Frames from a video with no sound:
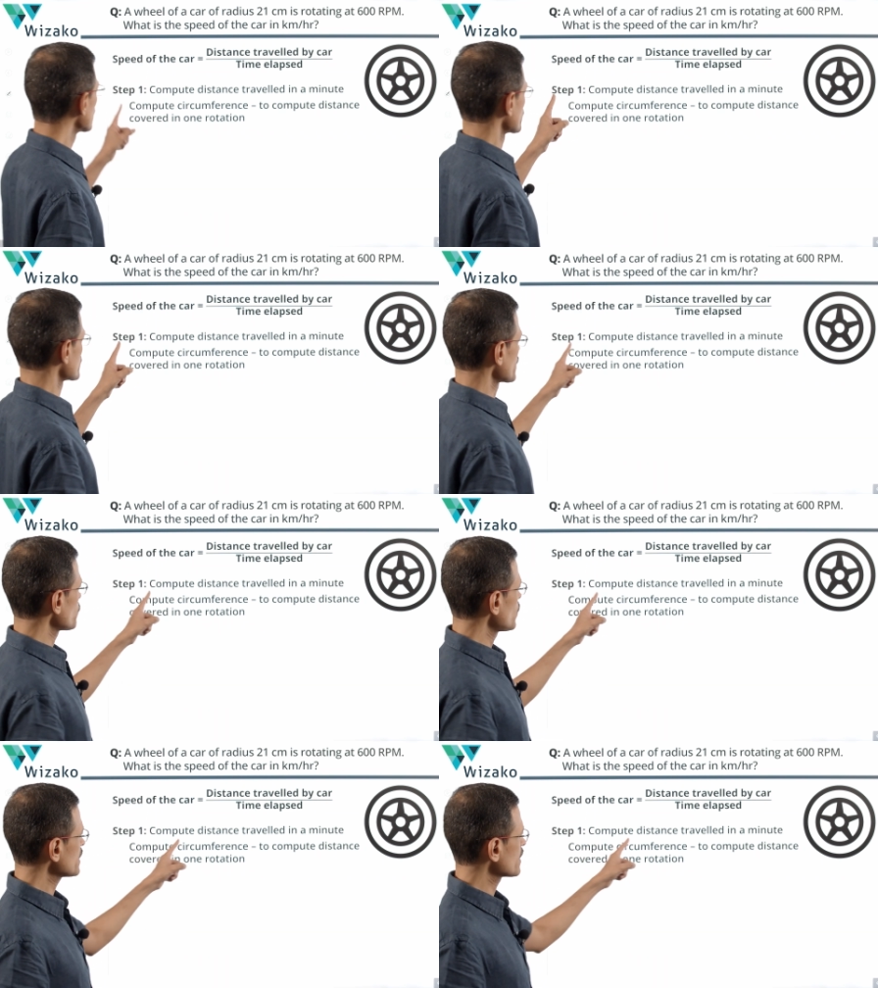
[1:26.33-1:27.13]
So
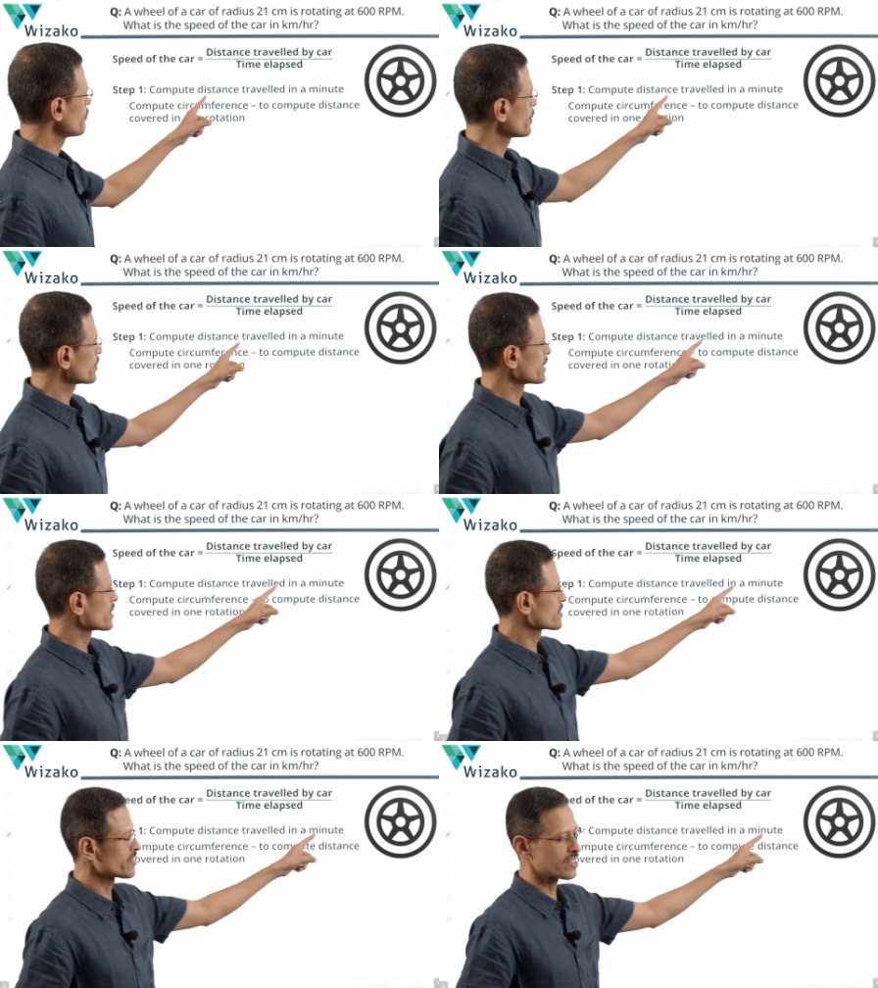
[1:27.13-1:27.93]
step one, compute the
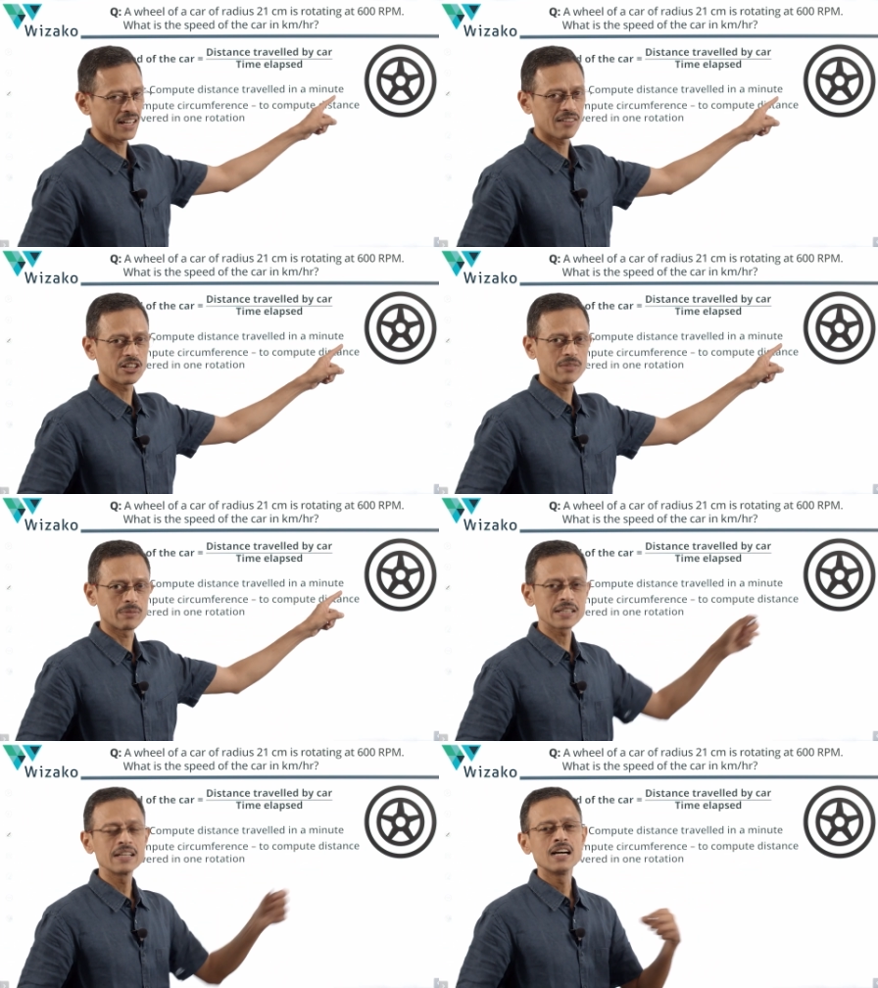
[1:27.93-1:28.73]
distance traveled in a
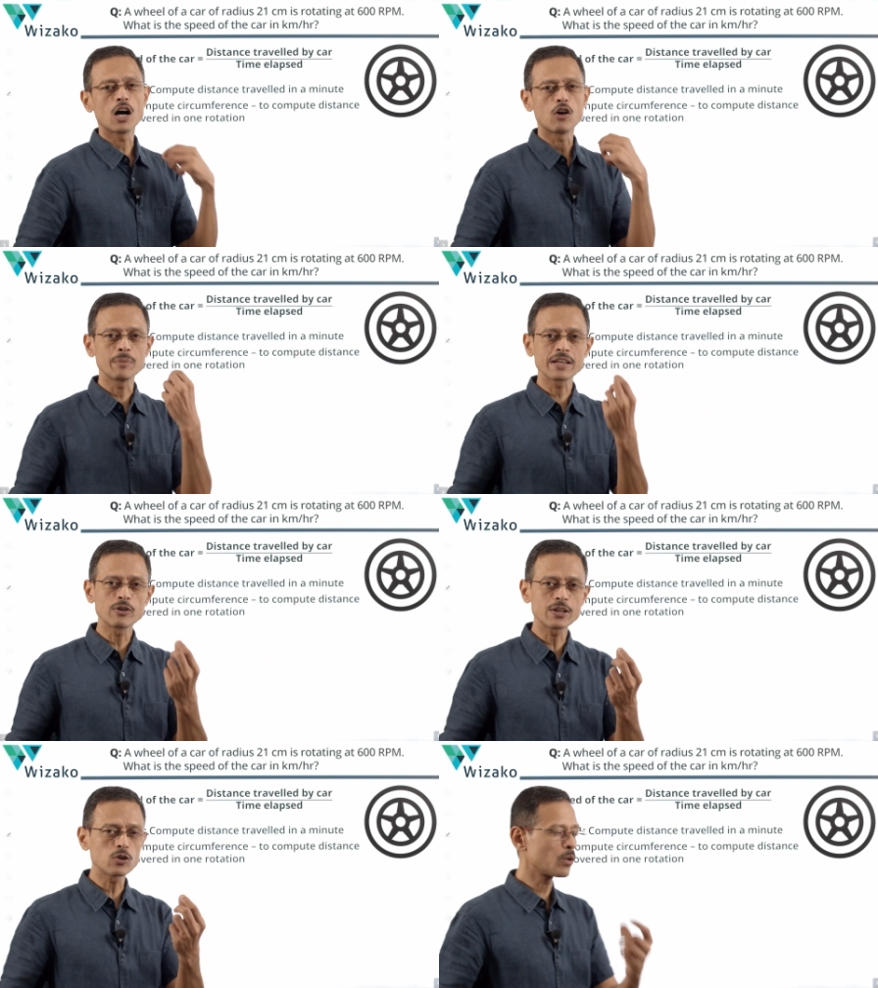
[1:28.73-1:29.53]
minute. How am I
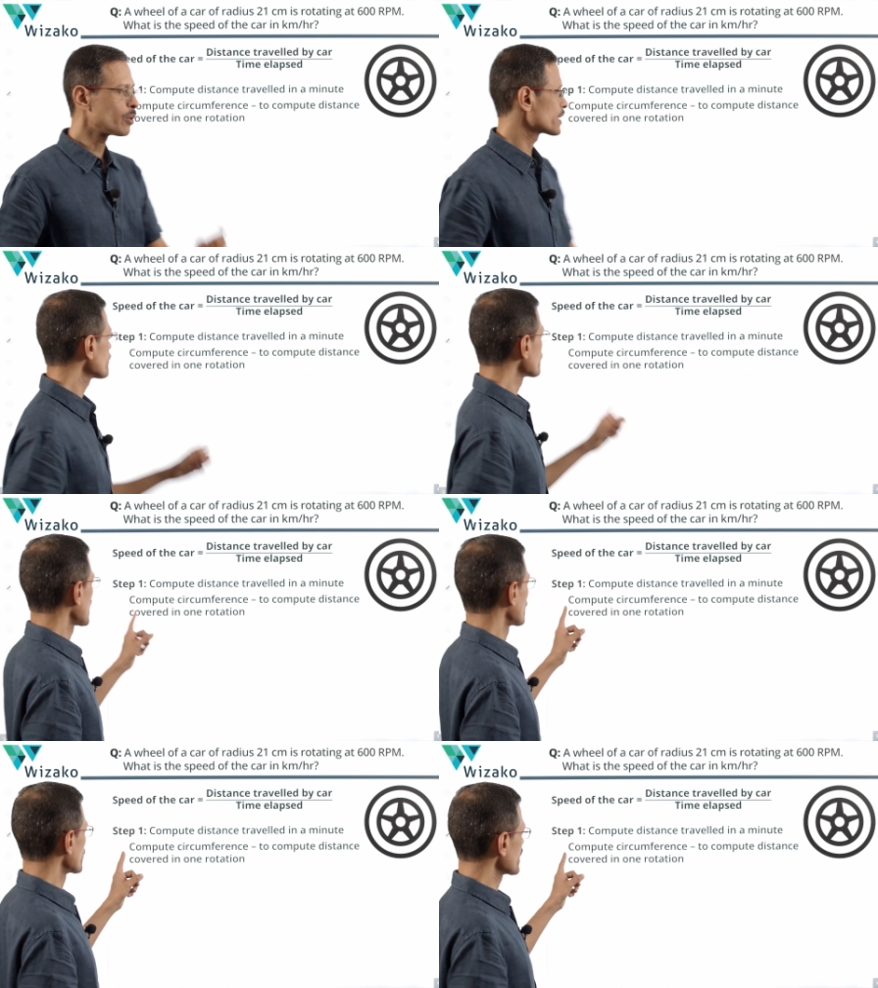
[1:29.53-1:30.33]
going to go about it?
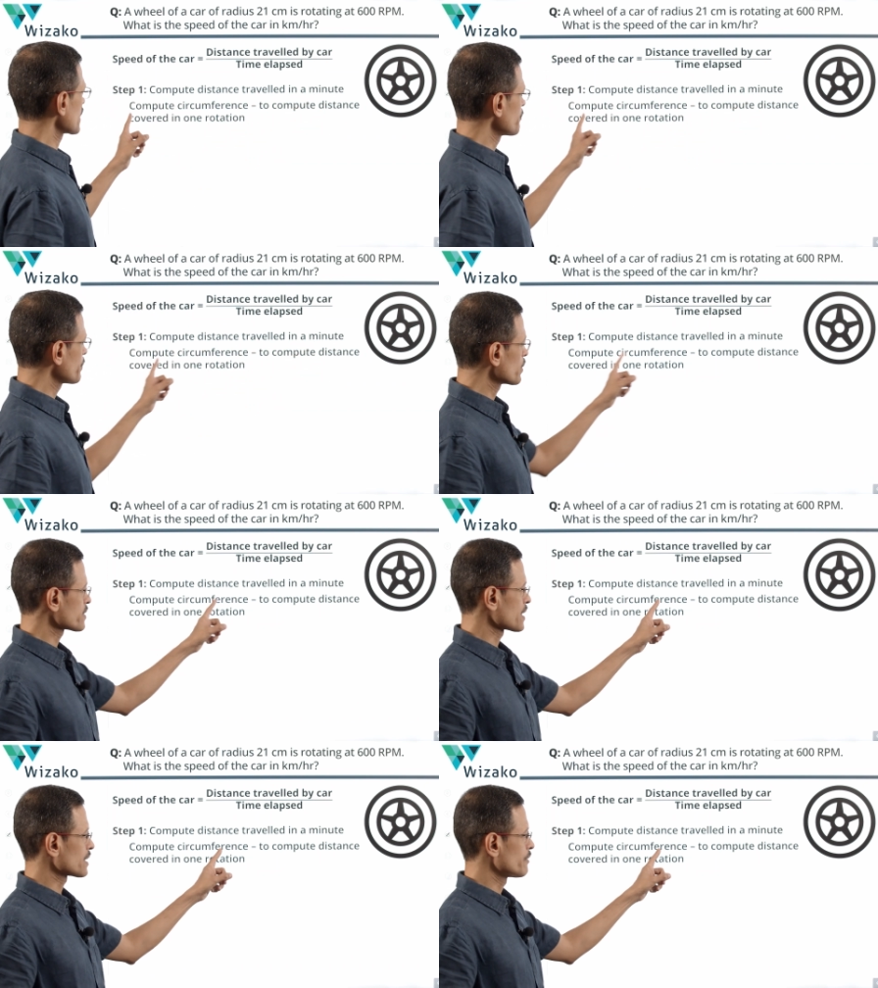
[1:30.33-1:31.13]
I'm going to compute the
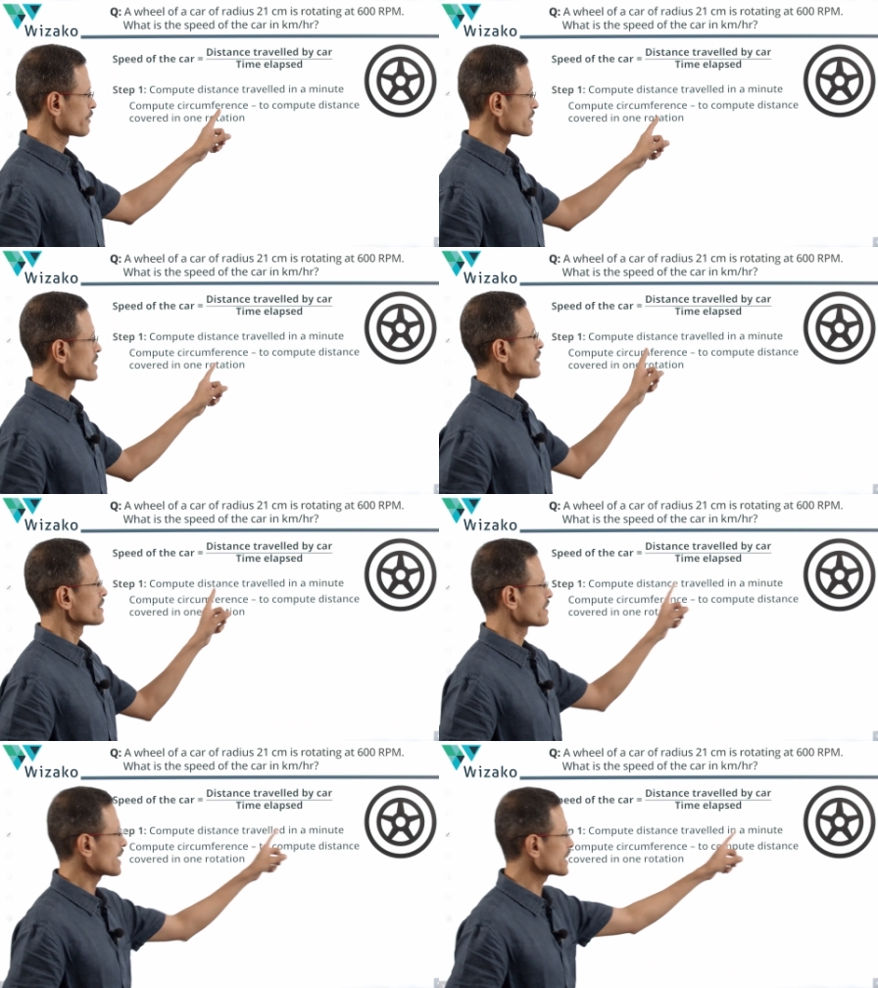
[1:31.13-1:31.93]
circumference.
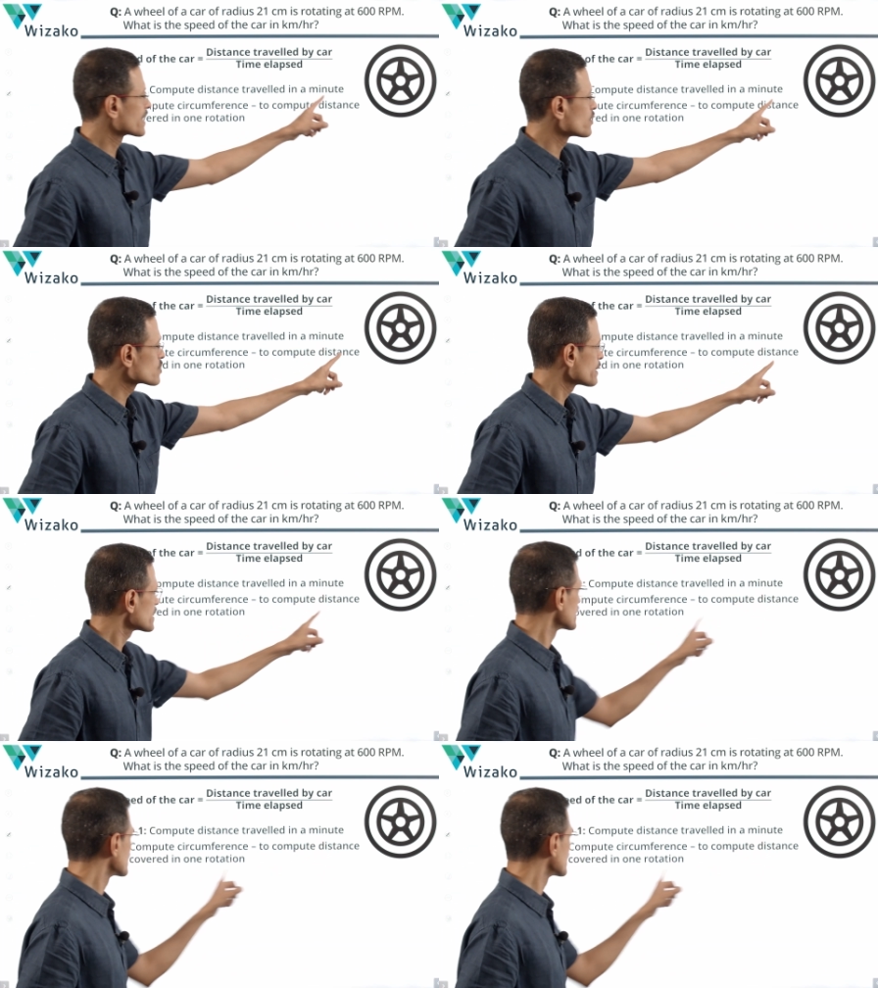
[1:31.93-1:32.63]
That gives me the